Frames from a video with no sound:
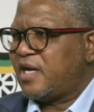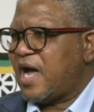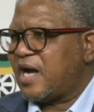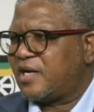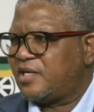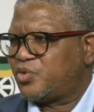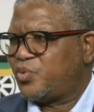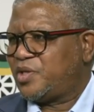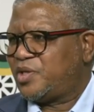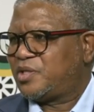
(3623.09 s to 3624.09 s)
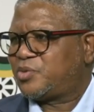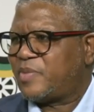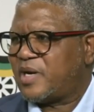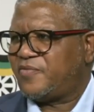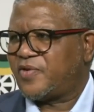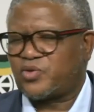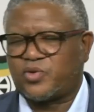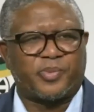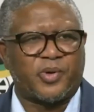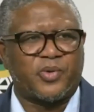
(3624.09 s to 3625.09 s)
agrees with its manifesto
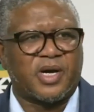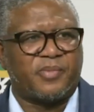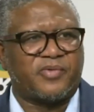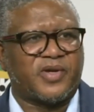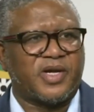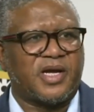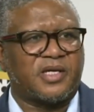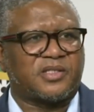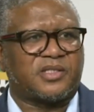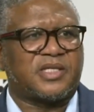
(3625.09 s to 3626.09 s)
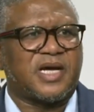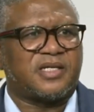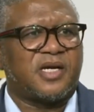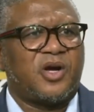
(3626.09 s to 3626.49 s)
program of the ANC that